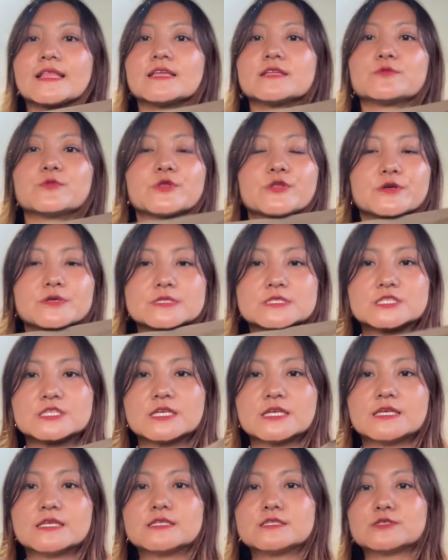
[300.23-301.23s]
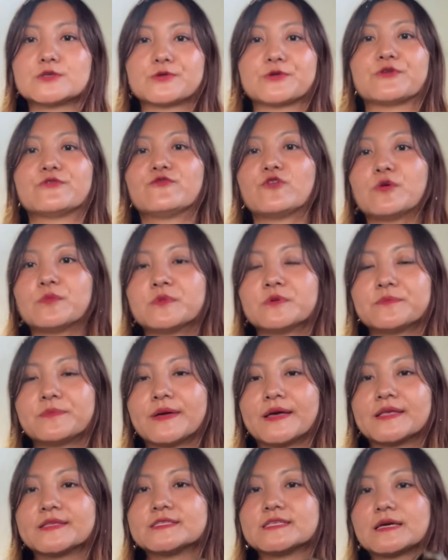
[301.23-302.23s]
it with your jeans or your formal
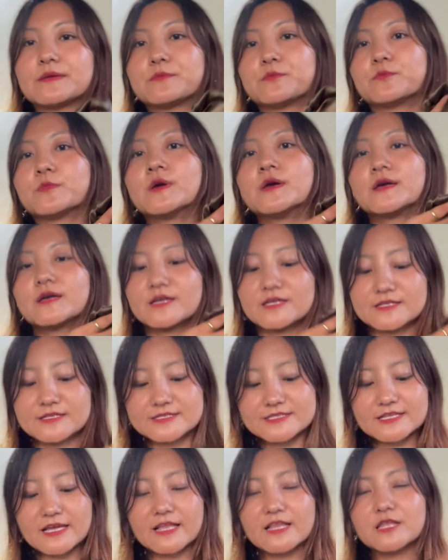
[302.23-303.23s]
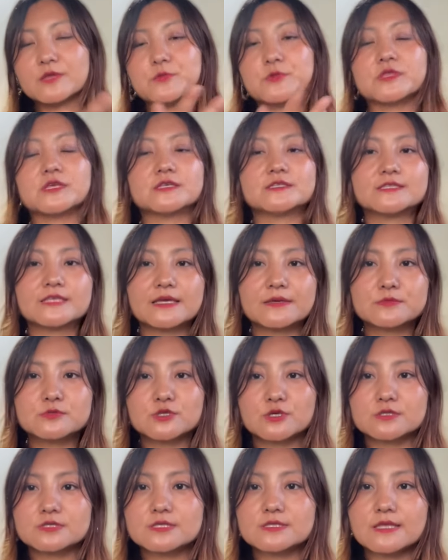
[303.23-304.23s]
pants. I'm gonna style it with the same
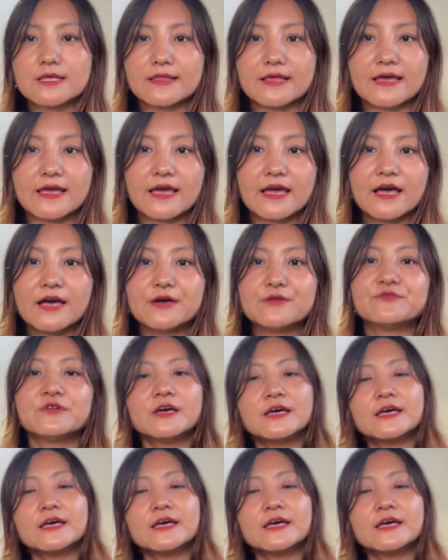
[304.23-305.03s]
trouser that I have.